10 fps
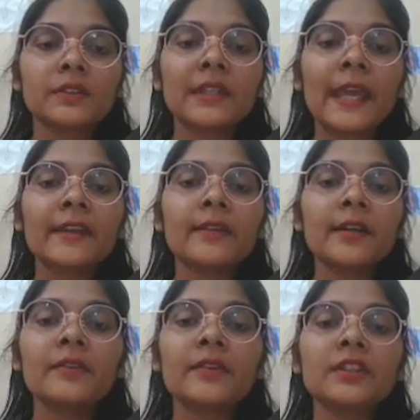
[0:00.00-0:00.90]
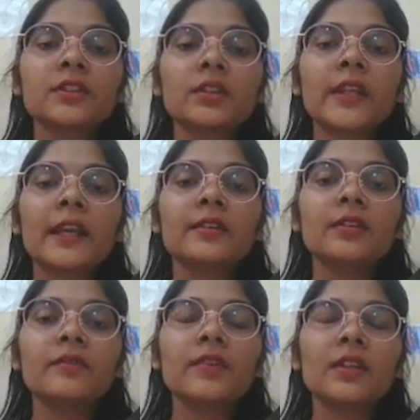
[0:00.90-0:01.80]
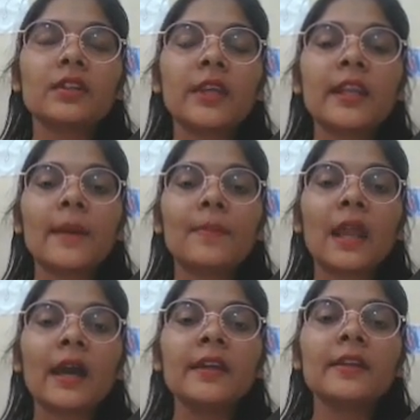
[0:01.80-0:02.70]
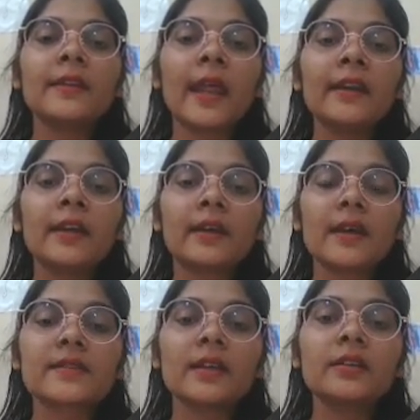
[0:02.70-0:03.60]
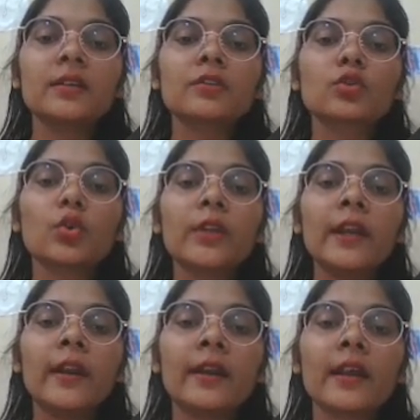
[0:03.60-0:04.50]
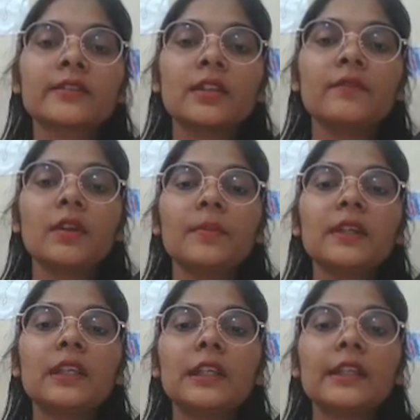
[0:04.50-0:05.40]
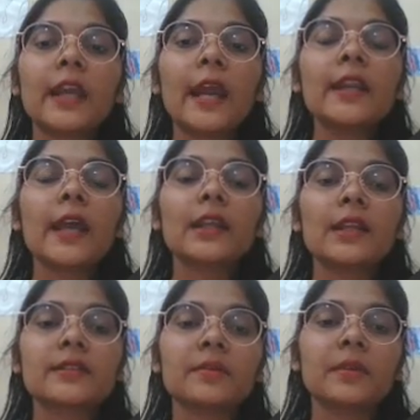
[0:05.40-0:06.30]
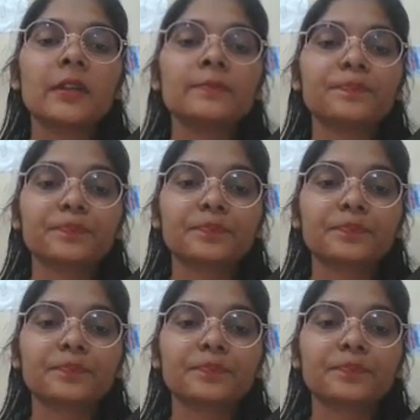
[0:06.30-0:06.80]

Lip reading: select that which technique we can apply in that data set so that data set will be clean and analyzable.